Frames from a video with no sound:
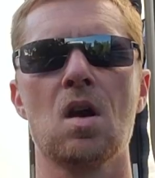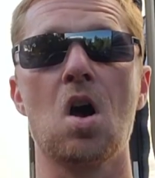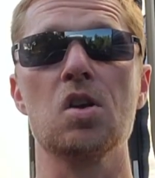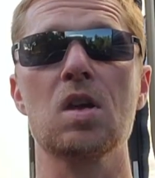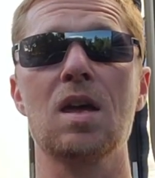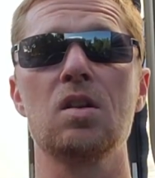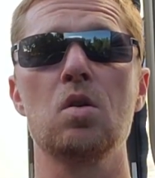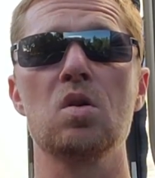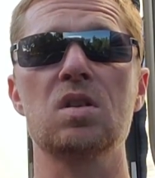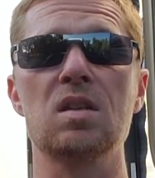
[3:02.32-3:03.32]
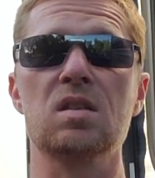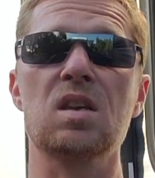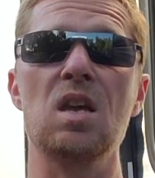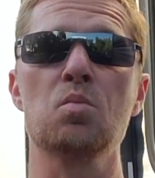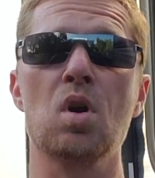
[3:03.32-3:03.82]
All you got to do is take the
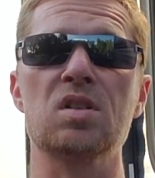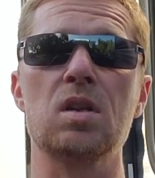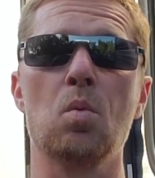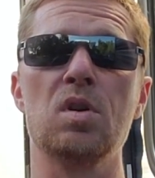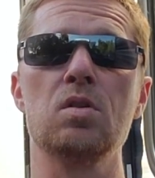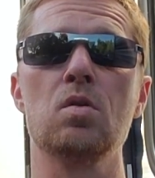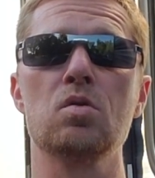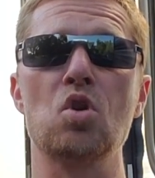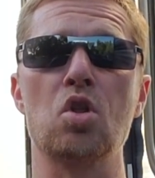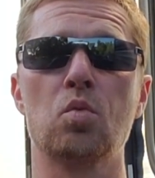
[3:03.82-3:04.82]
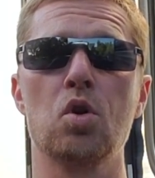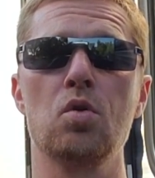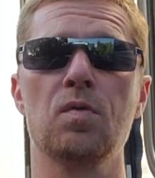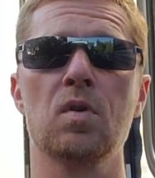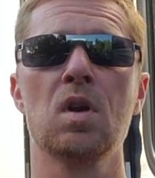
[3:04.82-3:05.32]
same brush that we used on the
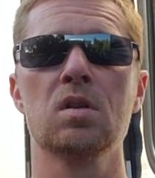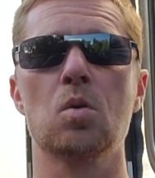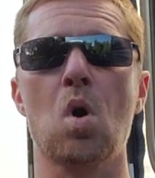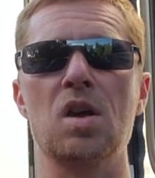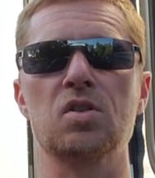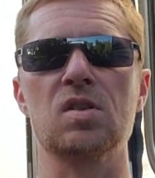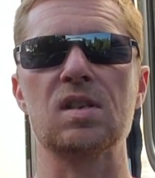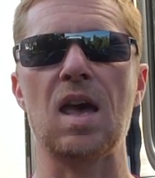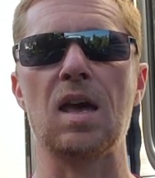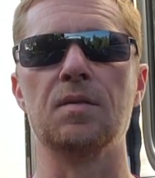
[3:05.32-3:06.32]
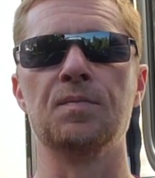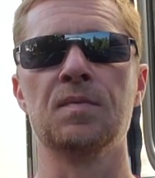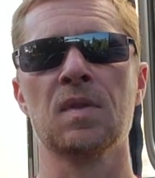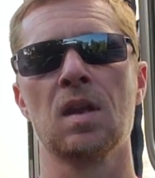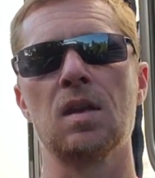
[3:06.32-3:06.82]
roof to wash the side.
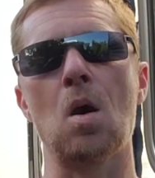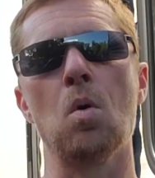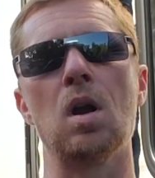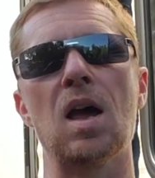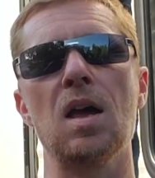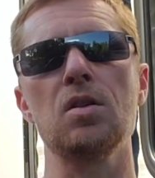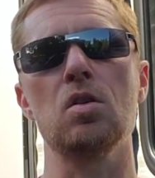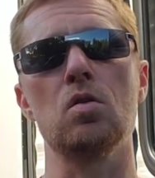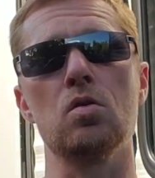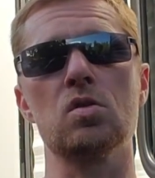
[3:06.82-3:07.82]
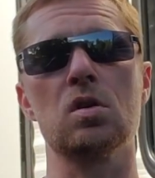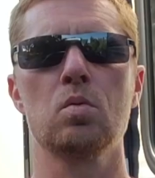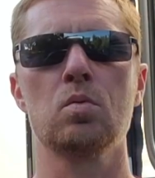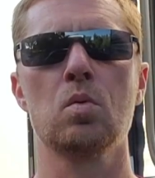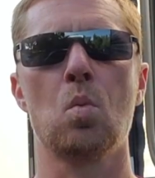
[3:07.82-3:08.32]
Now what I used,
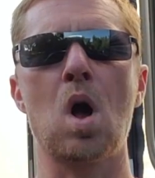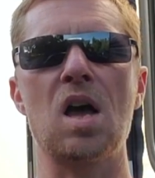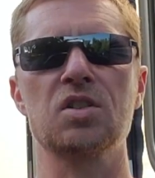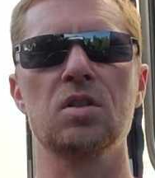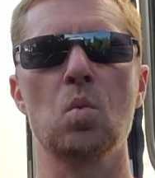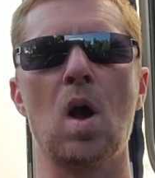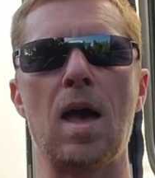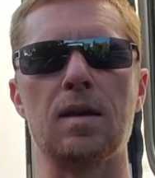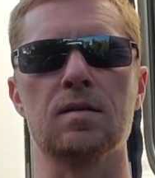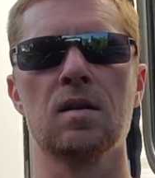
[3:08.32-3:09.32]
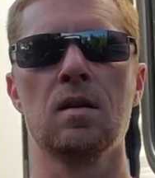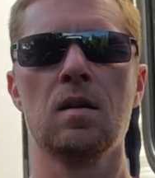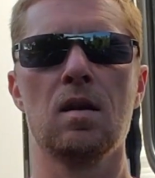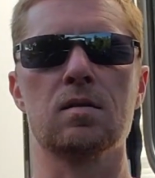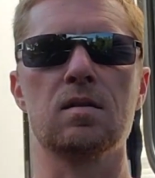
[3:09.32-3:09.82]
wash and wax.
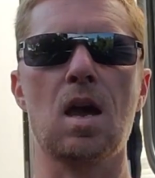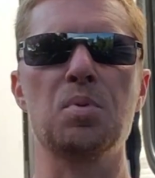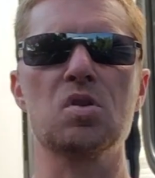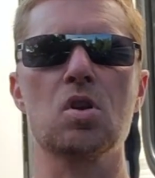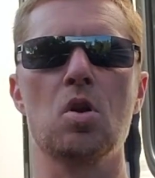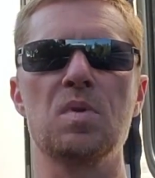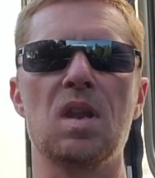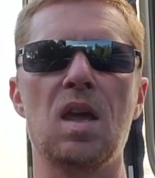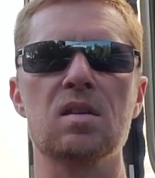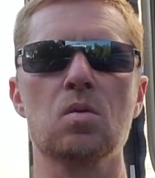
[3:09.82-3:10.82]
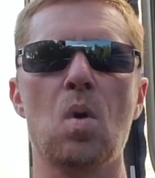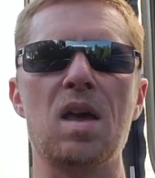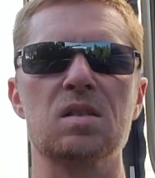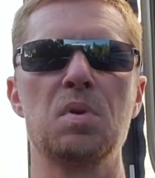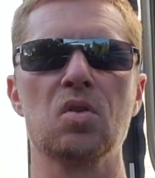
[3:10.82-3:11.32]
It's a type of soap that has the
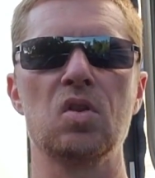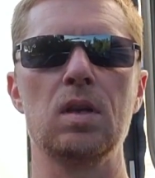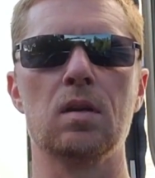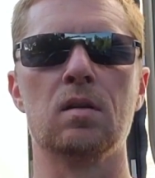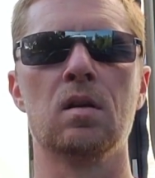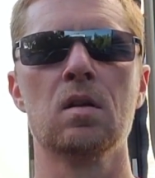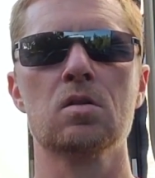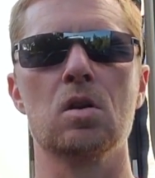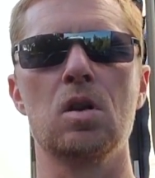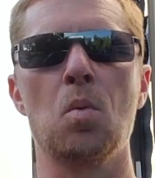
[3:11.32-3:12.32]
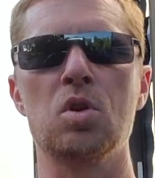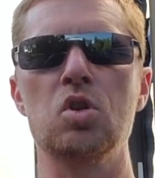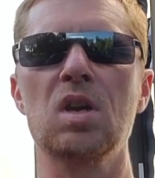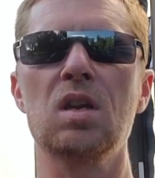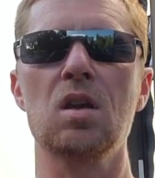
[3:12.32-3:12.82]
wax built in, so that when you
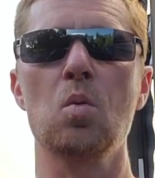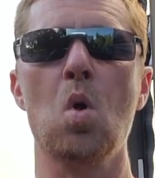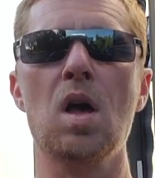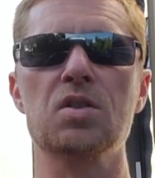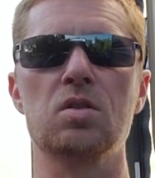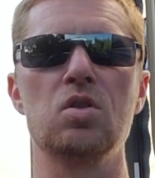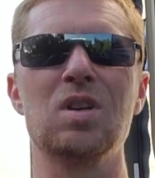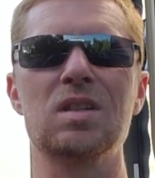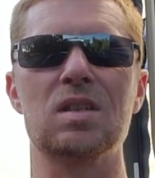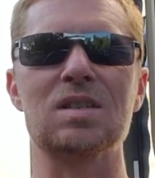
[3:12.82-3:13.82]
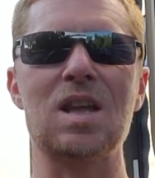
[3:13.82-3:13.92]
get done washing, you get this